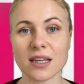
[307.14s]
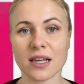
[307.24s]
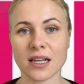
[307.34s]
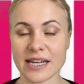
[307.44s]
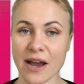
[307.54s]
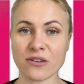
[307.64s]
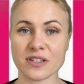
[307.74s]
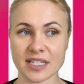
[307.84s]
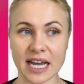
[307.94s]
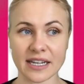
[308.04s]
Now,
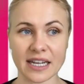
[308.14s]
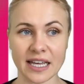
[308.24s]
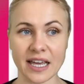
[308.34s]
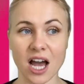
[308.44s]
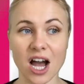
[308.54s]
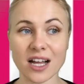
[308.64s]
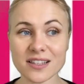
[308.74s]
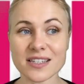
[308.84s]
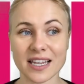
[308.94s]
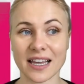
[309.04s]
sadly,
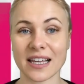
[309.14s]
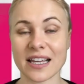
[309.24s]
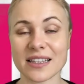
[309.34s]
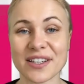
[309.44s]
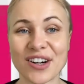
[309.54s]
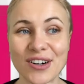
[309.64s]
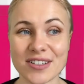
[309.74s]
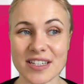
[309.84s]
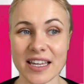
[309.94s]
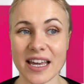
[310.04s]
hunting in the
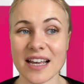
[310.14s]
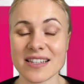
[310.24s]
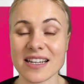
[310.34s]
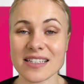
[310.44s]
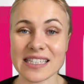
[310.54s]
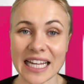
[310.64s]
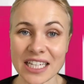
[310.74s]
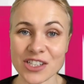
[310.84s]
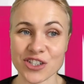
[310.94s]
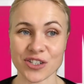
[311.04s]
Arctic has
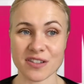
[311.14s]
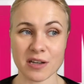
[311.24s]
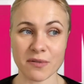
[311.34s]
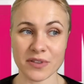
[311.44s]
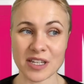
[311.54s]
endangered some of these